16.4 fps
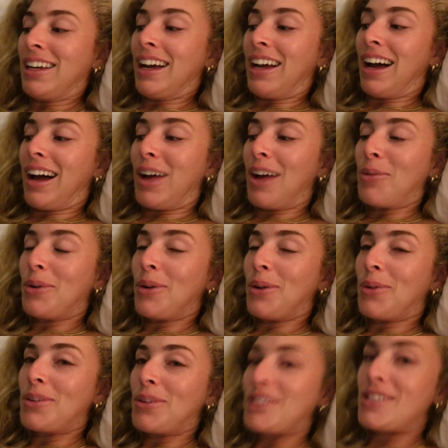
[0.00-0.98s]
I
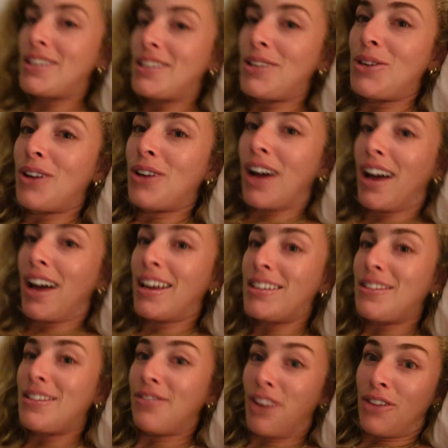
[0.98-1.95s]
will see you
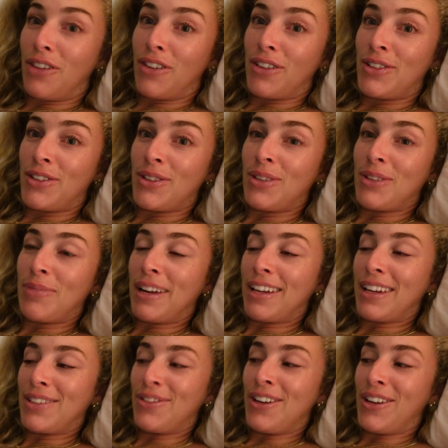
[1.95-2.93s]
guys very, very soon in my
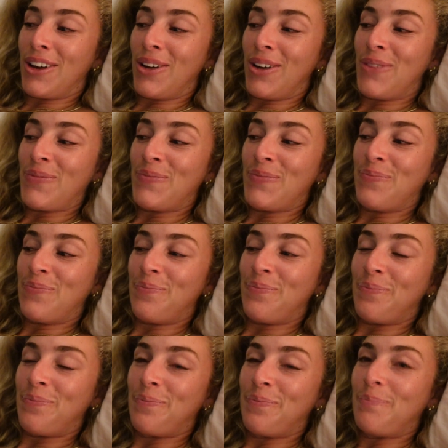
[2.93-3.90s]
next video.
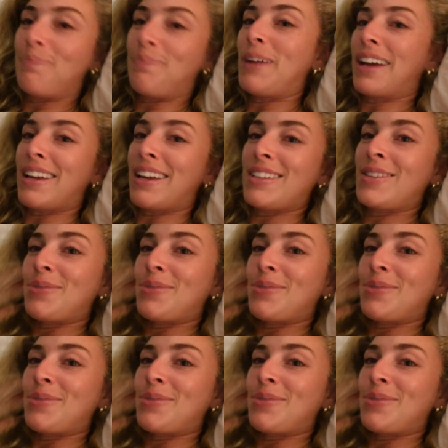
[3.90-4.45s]
Bye, guys.